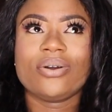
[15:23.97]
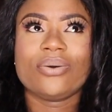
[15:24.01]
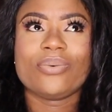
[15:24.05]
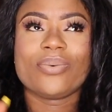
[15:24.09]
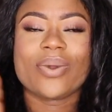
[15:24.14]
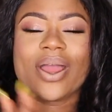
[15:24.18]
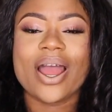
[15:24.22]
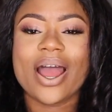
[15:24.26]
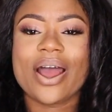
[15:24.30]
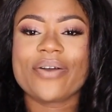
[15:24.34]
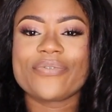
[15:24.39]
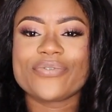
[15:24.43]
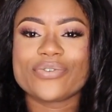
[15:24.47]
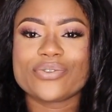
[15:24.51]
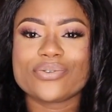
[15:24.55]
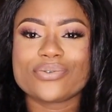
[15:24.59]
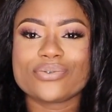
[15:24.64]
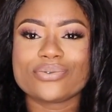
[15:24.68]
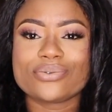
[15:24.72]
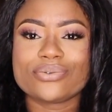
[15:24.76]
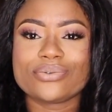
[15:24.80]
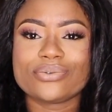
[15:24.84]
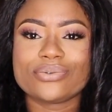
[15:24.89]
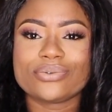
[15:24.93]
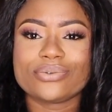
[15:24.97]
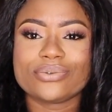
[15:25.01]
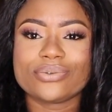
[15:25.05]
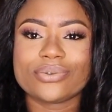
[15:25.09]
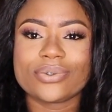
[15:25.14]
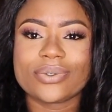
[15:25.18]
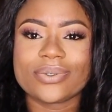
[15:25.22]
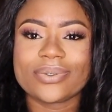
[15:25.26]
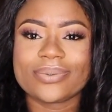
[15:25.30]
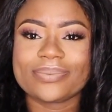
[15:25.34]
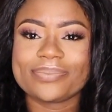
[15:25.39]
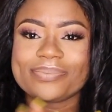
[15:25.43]
we have to
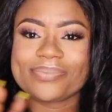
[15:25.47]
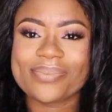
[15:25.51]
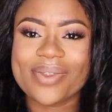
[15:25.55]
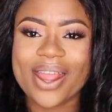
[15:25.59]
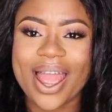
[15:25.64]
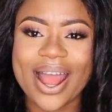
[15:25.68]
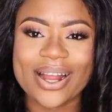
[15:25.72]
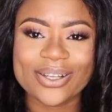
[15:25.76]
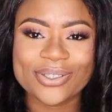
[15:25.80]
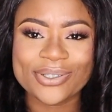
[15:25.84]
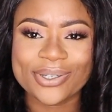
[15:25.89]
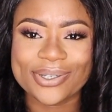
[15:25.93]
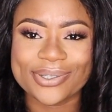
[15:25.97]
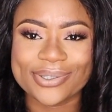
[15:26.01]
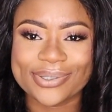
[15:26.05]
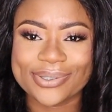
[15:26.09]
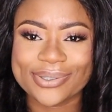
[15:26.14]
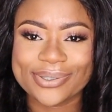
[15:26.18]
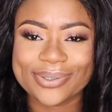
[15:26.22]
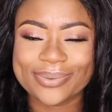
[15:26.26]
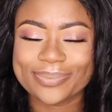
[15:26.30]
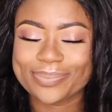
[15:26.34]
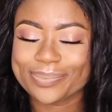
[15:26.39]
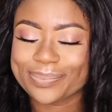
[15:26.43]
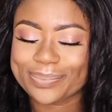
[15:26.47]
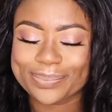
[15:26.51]
adjust.